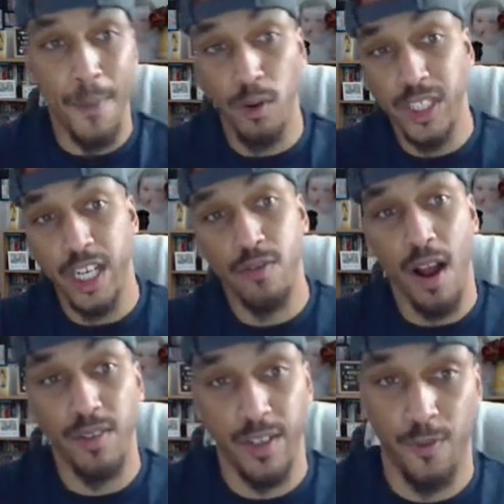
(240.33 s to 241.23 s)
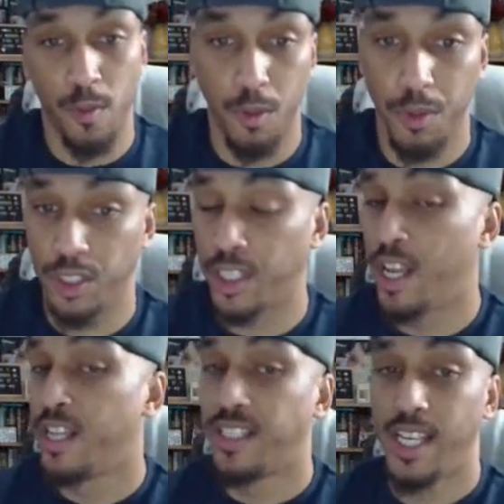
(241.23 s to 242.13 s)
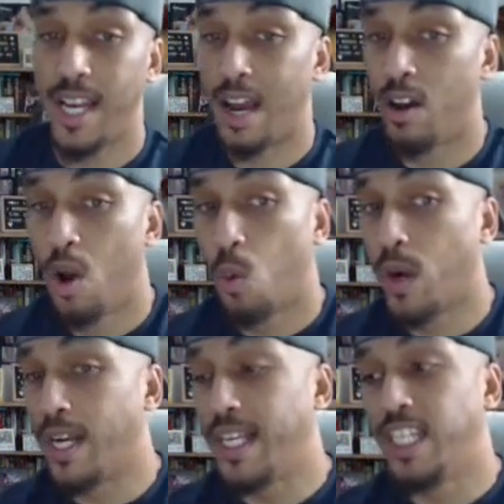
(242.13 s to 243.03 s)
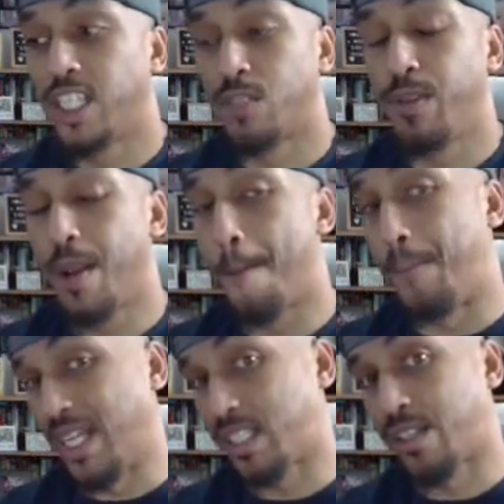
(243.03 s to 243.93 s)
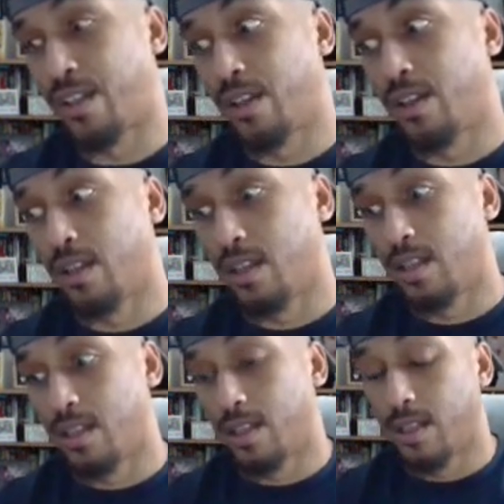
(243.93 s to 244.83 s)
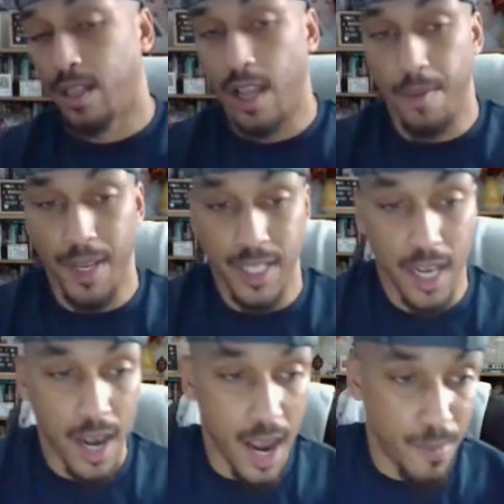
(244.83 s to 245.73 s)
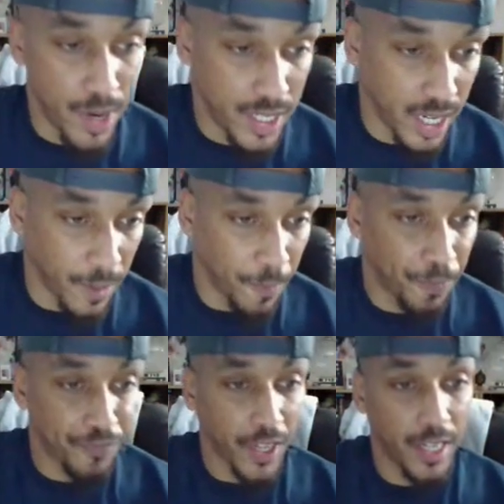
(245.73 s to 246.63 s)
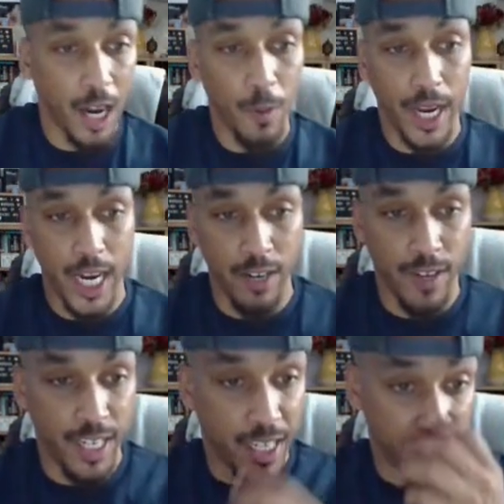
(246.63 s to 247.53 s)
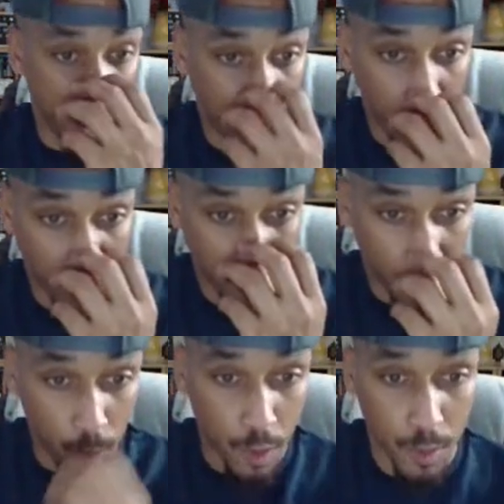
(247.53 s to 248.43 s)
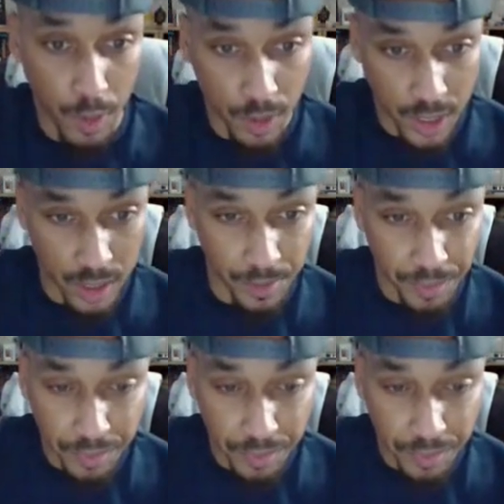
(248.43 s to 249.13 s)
multi-grounded football boots? See, now wouldn't these just be the best? You get me? It's like a hybrid thing. Now we're entering the niche world of football boots.